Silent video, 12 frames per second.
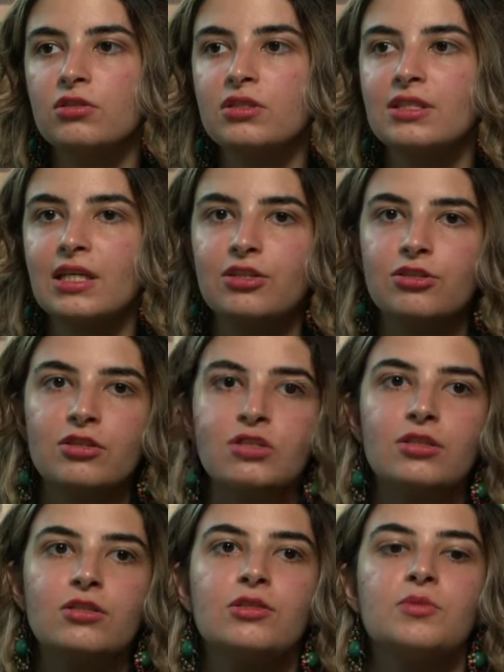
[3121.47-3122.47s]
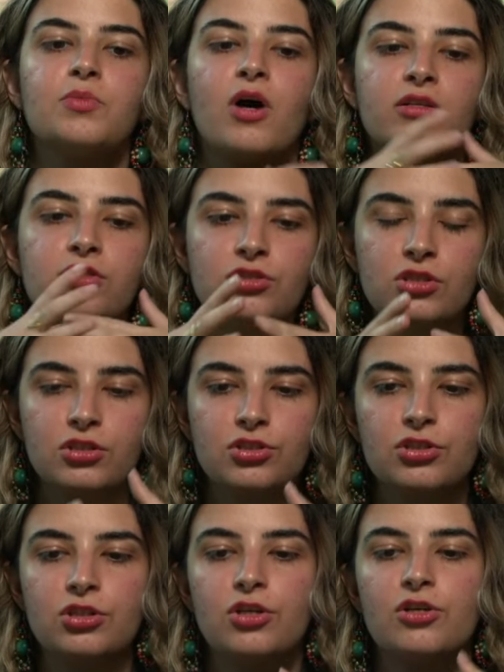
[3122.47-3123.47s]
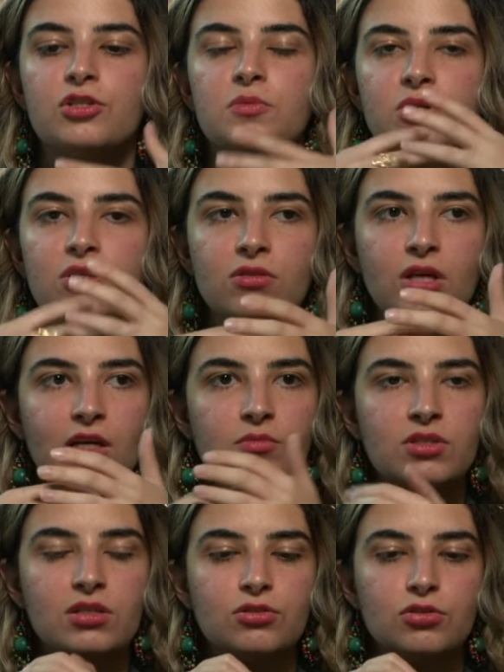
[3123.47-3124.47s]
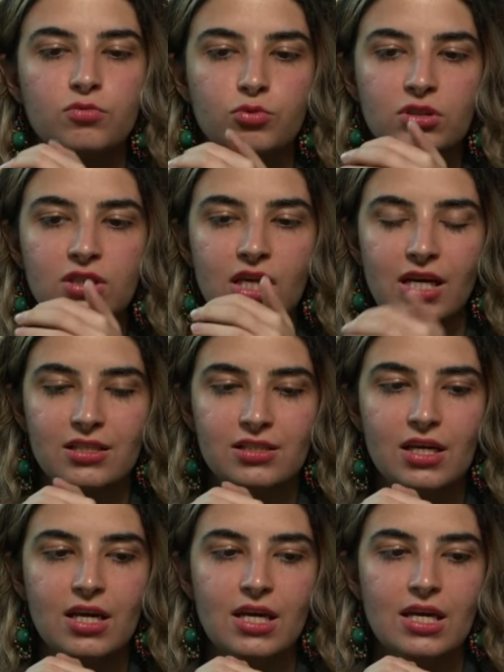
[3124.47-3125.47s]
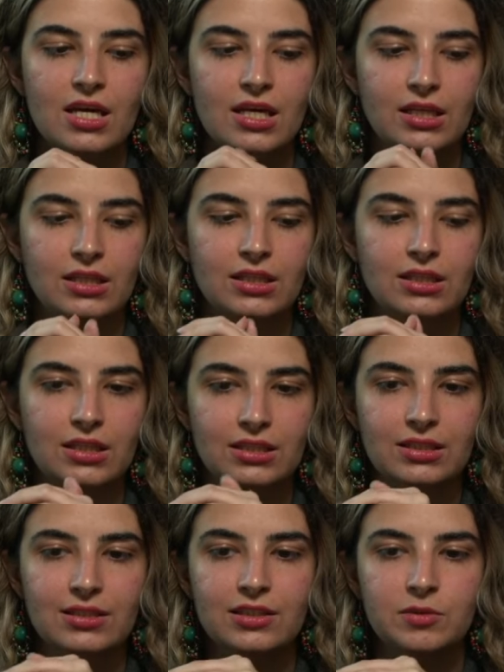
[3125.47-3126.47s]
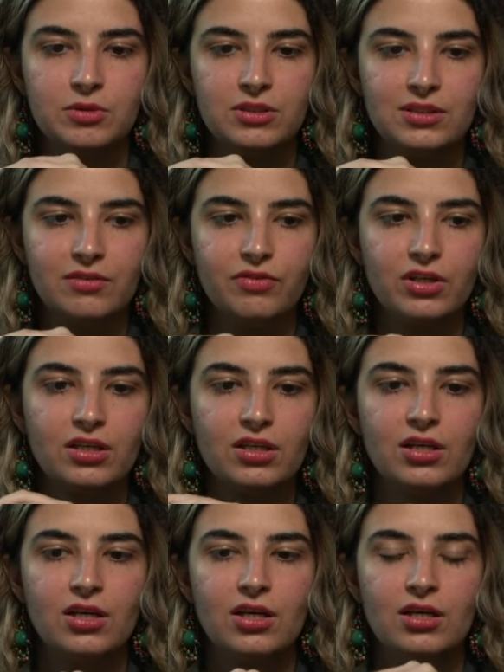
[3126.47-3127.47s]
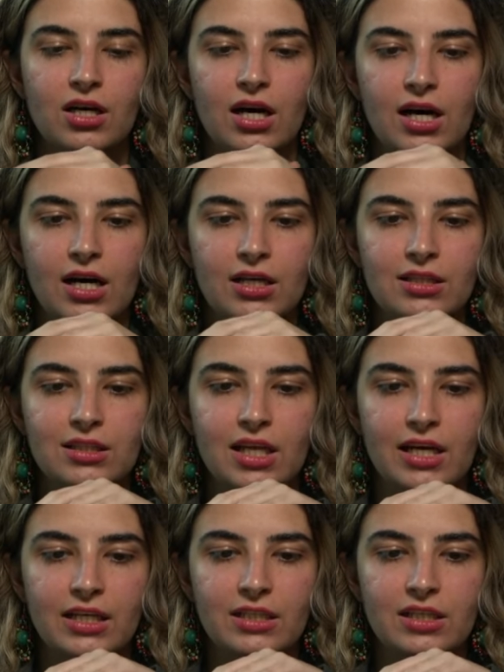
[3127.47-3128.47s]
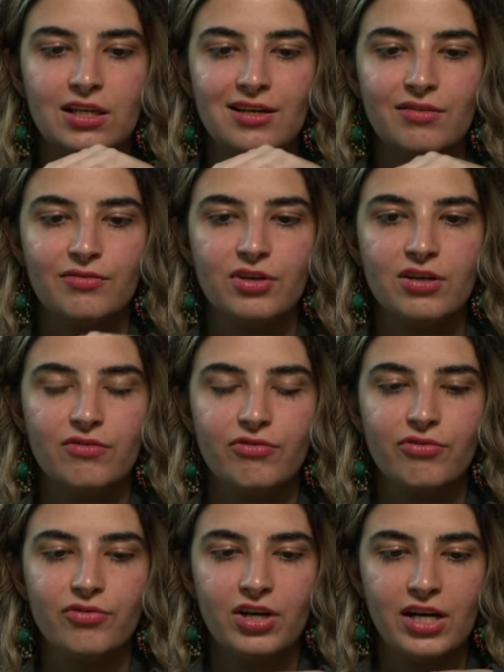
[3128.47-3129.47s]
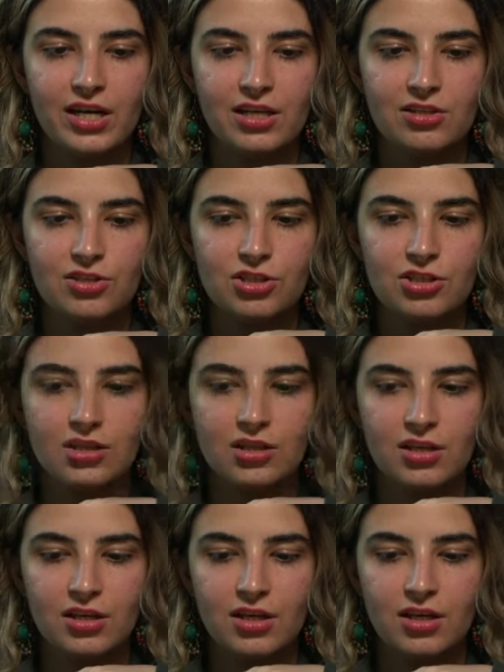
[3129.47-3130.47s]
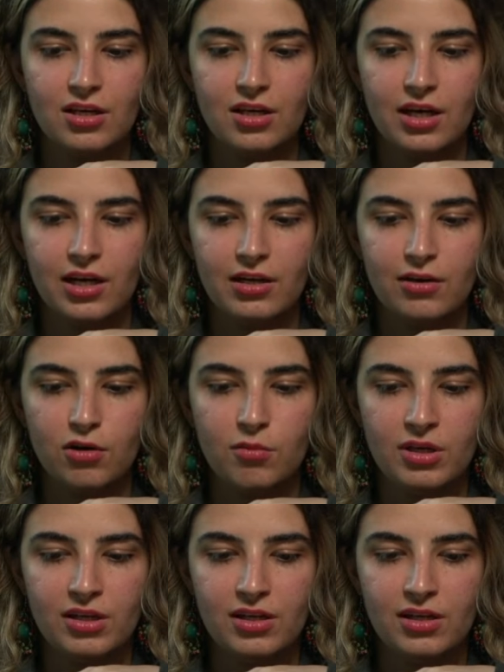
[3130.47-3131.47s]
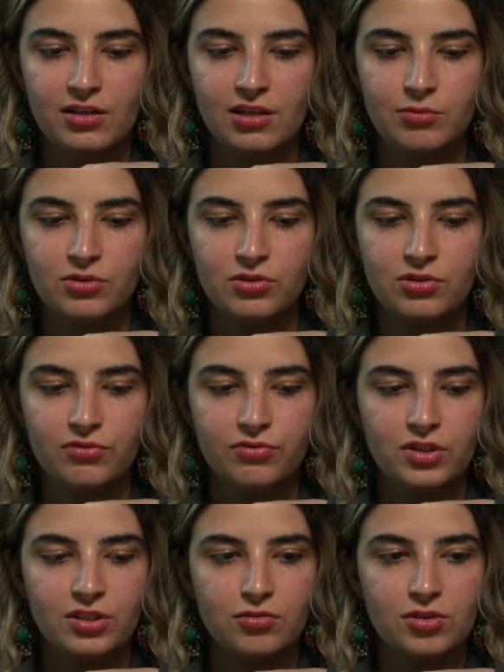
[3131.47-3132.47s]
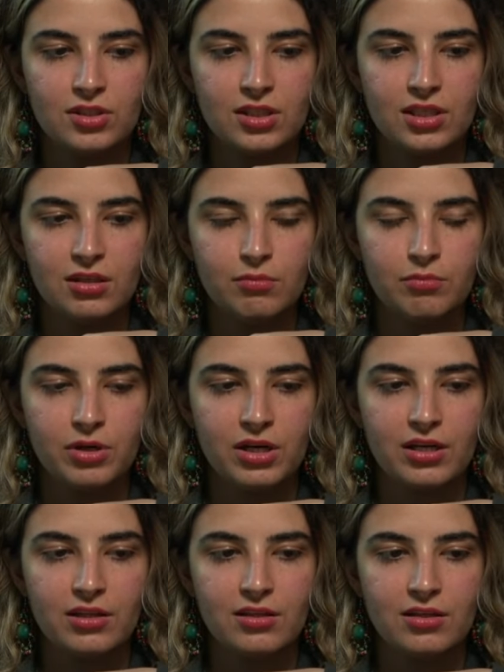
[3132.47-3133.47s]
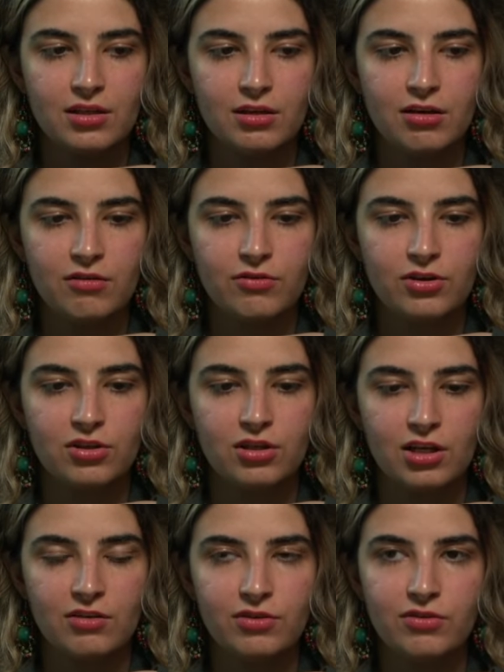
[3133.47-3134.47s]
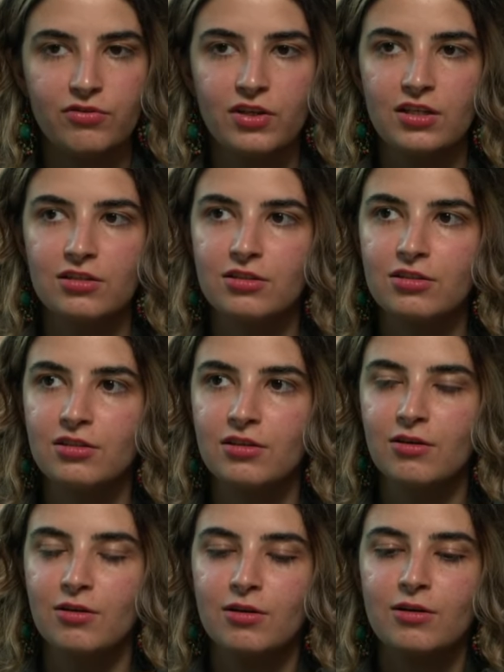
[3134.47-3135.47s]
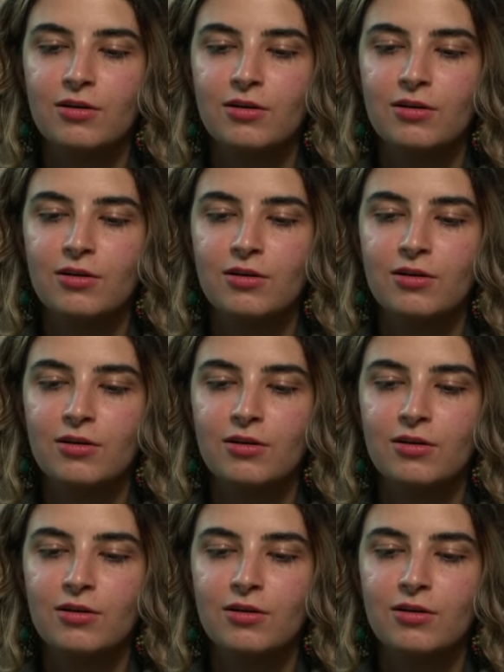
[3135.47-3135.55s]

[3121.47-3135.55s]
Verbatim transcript: centers, pawn structures, middle games that you would get in this specific uh, line of French. And oh my god, I'm a little afraid to say, but I think we're done with French. Oh.